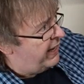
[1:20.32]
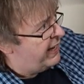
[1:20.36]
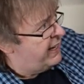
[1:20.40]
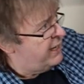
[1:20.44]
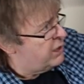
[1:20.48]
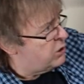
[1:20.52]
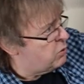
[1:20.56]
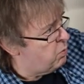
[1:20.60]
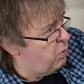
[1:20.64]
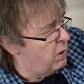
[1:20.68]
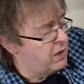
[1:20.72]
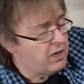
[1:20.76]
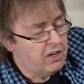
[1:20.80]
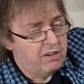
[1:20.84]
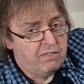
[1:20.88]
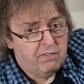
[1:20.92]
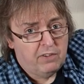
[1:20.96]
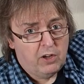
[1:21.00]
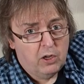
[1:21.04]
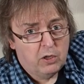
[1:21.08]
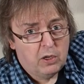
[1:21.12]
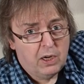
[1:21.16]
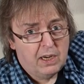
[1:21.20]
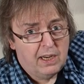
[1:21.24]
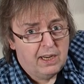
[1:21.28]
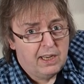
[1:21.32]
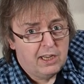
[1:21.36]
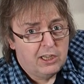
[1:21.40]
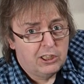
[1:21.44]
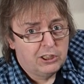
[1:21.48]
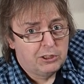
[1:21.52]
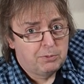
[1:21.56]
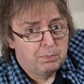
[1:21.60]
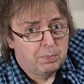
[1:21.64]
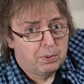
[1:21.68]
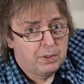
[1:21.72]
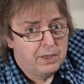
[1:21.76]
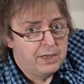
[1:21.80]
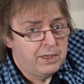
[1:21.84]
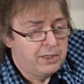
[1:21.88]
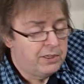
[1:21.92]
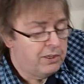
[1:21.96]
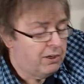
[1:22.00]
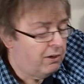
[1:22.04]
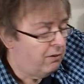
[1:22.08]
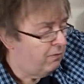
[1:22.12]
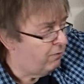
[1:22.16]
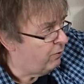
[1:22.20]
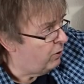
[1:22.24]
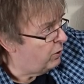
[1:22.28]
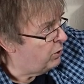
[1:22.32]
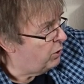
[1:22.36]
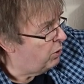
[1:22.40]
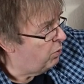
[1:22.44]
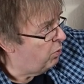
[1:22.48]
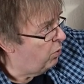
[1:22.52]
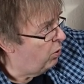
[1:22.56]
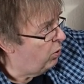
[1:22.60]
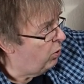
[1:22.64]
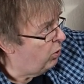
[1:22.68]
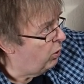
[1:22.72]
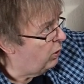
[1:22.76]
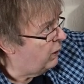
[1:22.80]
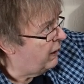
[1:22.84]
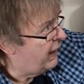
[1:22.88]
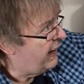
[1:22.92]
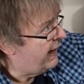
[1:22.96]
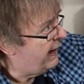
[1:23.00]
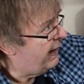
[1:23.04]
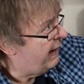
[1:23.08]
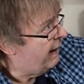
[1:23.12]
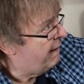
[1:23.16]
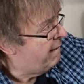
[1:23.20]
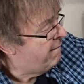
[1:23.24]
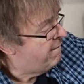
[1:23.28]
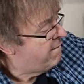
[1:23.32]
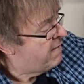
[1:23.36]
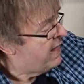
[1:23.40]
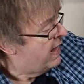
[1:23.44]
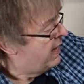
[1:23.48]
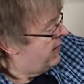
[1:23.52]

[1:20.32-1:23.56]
it's one I've got a large print of on the wall here.